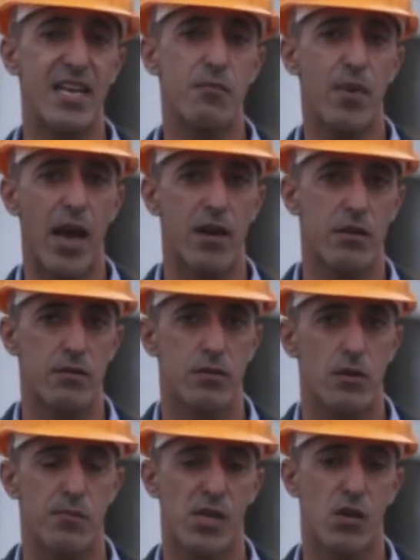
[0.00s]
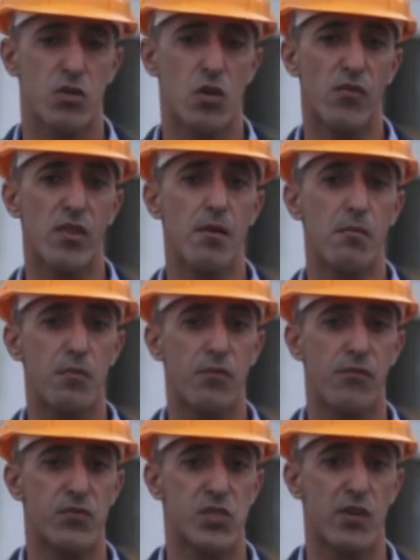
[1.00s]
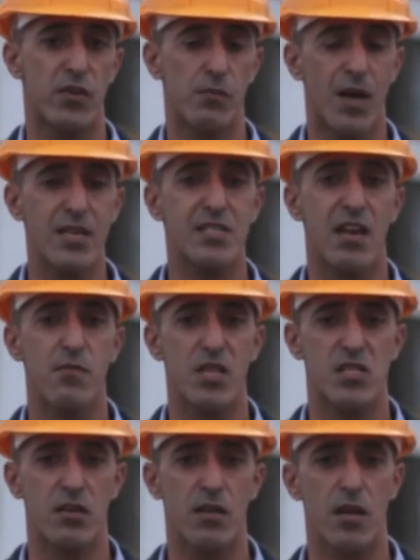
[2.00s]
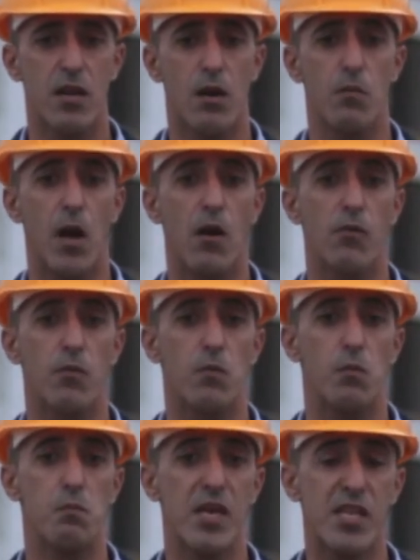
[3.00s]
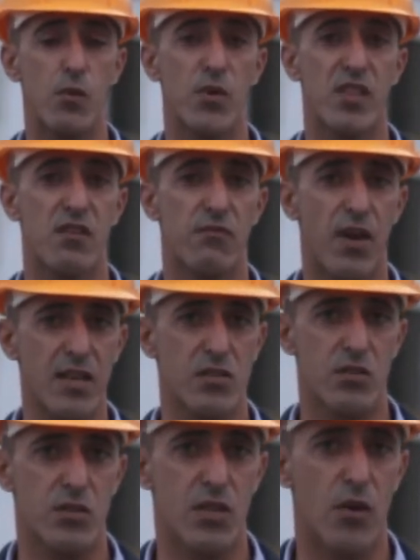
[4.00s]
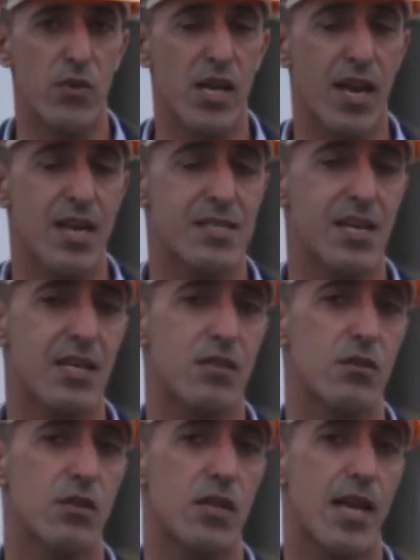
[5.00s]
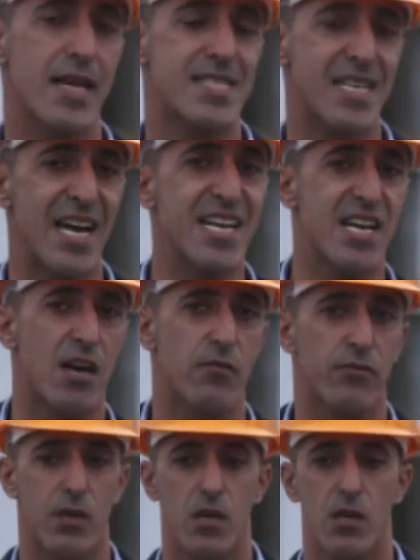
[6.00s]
getting better because over the several months I met uh, a, a meeting with investors, I realized that it's not enough.